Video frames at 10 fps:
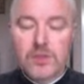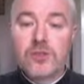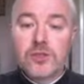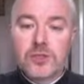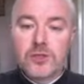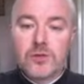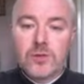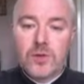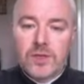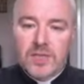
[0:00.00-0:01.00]

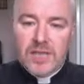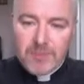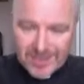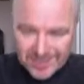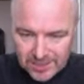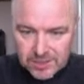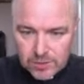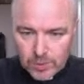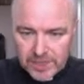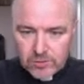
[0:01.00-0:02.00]
to the capacity to
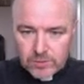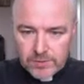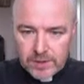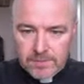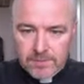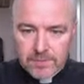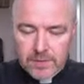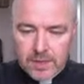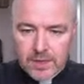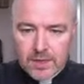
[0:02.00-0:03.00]
win over,
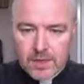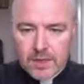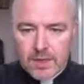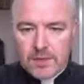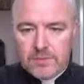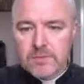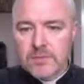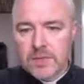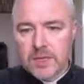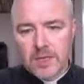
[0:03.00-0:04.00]

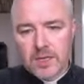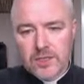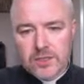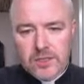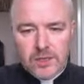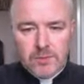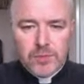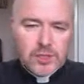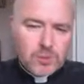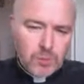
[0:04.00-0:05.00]
and
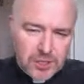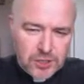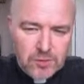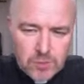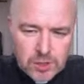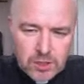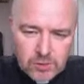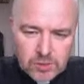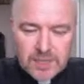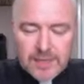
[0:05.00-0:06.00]
persuasion was
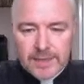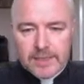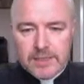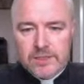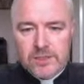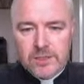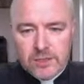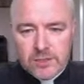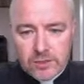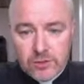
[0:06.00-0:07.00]
closely linked
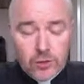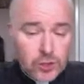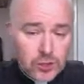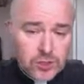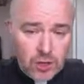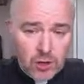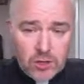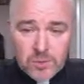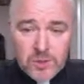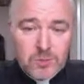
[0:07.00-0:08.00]
not just to
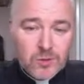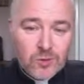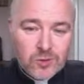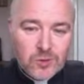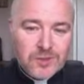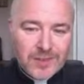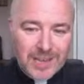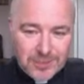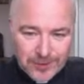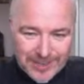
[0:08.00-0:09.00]
argument but also to
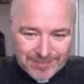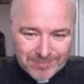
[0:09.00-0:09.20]
flattery.